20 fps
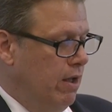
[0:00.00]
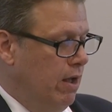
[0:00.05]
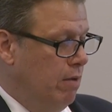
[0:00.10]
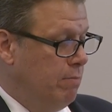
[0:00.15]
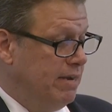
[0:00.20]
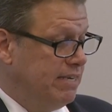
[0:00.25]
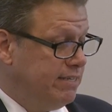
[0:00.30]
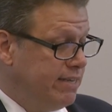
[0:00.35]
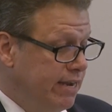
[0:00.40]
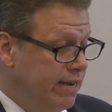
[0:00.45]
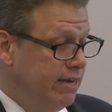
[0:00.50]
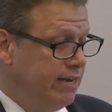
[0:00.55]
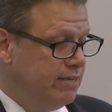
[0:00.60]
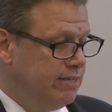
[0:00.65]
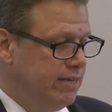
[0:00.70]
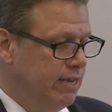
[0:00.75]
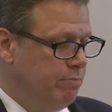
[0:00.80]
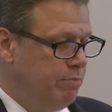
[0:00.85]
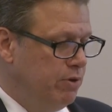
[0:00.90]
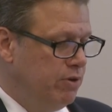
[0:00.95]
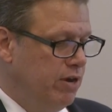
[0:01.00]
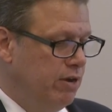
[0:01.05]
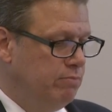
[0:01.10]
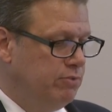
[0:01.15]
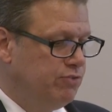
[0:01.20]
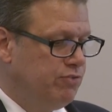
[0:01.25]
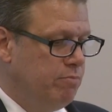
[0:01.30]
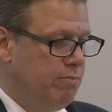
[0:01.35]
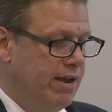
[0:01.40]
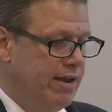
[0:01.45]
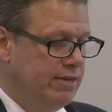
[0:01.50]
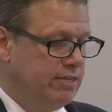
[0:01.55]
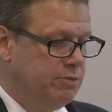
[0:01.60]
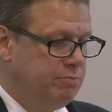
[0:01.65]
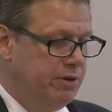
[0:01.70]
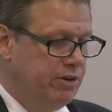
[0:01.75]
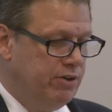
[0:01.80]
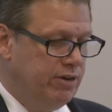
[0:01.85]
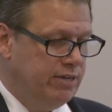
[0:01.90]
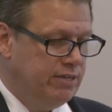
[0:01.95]
My second example comes from my
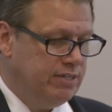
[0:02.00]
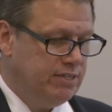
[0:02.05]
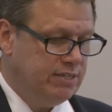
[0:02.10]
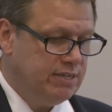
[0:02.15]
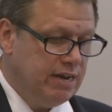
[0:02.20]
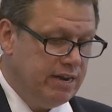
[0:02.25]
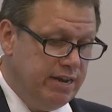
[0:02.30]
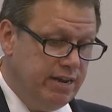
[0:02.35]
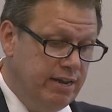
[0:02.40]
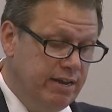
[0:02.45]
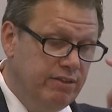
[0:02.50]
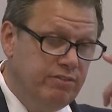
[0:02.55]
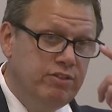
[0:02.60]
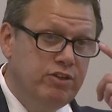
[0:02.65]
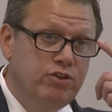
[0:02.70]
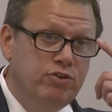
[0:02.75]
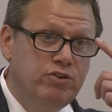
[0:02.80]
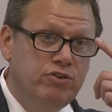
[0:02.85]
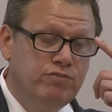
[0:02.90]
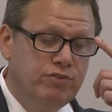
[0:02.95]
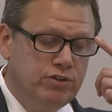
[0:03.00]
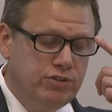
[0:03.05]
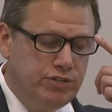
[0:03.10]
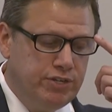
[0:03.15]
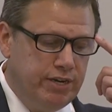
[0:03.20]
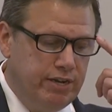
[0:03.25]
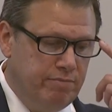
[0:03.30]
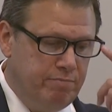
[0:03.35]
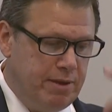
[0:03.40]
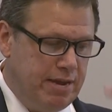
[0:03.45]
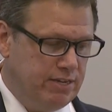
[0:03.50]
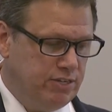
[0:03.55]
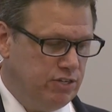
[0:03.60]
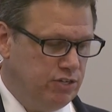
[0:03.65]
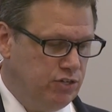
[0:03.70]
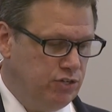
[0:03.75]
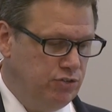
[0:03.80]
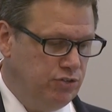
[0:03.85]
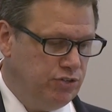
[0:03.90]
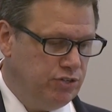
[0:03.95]
experience studying the University of
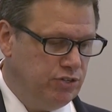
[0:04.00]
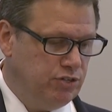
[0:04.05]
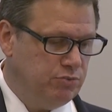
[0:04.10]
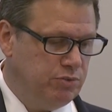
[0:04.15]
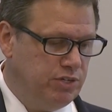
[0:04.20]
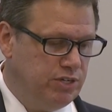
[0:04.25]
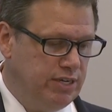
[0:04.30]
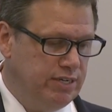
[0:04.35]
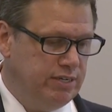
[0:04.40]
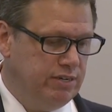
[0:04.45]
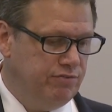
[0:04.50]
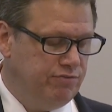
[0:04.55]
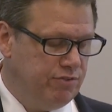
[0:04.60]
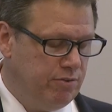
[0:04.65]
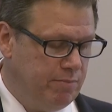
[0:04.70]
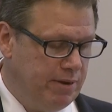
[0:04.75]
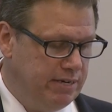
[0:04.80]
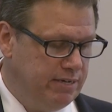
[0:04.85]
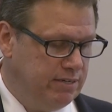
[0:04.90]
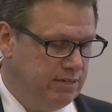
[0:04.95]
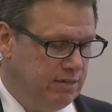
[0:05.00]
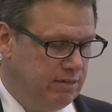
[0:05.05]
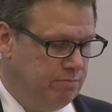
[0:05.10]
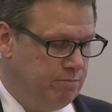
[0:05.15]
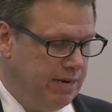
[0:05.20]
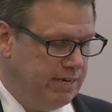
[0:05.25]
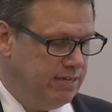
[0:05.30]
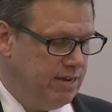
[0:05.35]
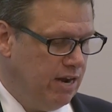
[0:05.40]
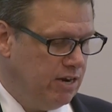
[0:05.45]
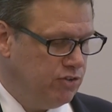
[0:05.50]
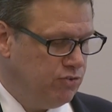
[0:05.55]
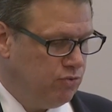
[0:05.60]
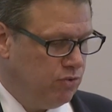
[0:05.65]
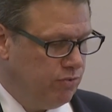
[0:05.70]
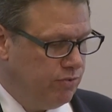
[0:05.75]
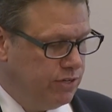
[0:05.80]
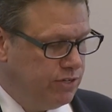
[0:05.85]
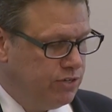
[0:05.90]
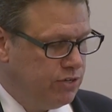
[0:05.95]
Massachusetts, which I did for my doctoral
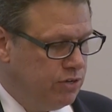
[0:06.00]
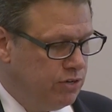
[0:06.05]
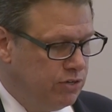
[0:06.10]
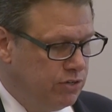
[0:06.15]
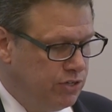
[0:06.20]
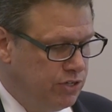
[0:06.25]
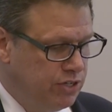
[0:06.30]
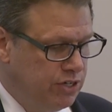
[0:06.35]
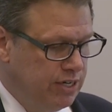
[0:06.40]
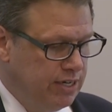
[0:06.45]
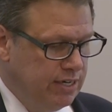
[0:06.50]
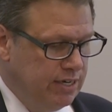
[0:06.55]
research.